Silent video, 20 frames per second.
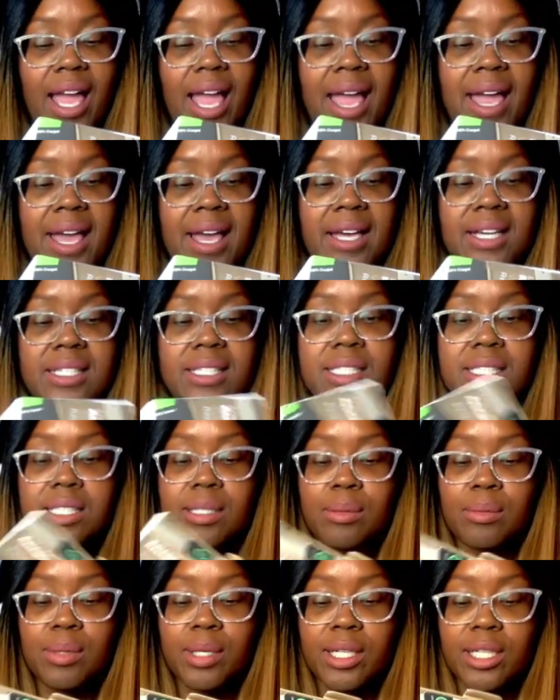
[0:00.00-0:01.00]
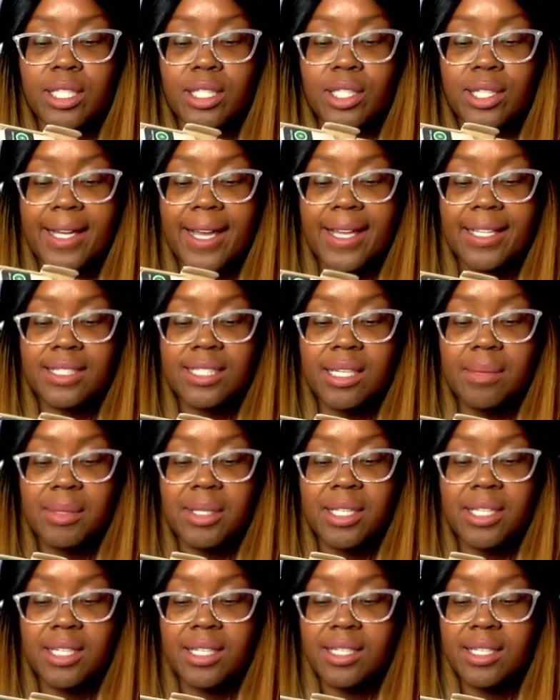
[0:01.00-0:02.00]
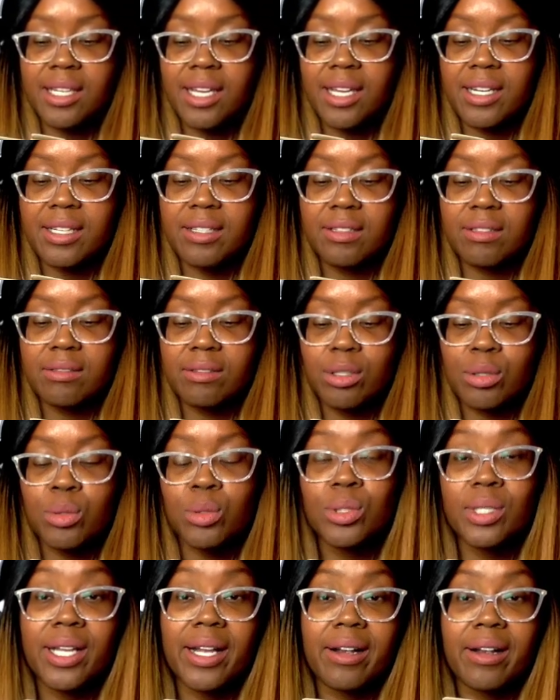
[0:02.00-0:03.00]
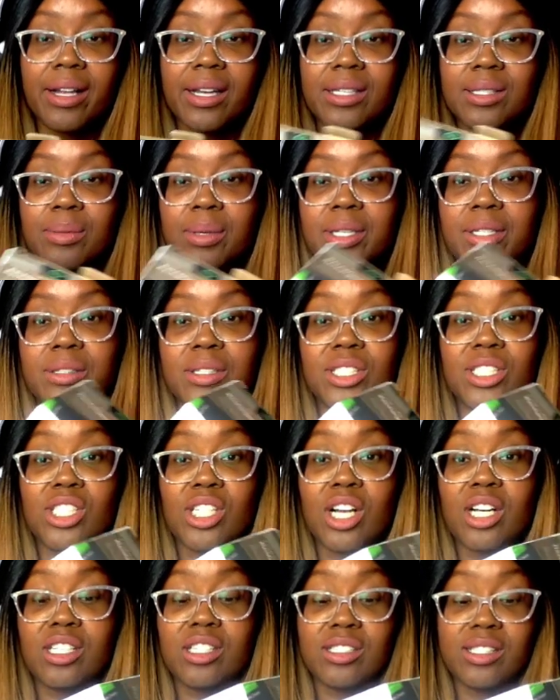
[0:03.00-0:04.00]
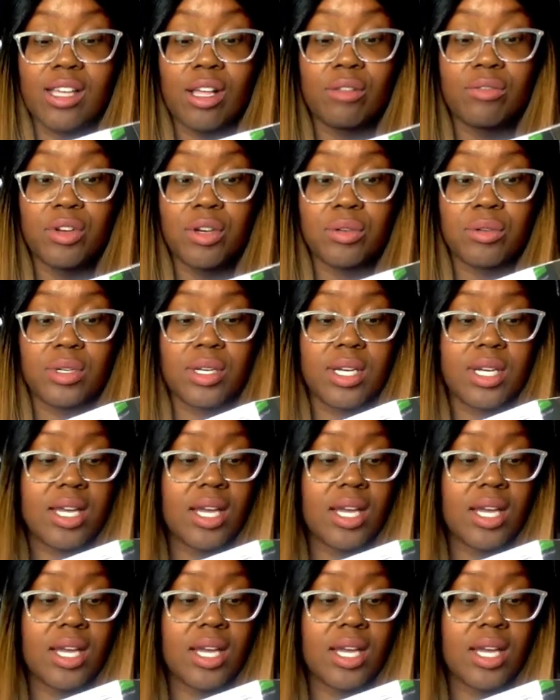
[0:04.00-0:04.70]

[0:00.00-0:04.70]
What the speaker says: And we're going to look at some of the kind of cool areas where you can charge your cell phone.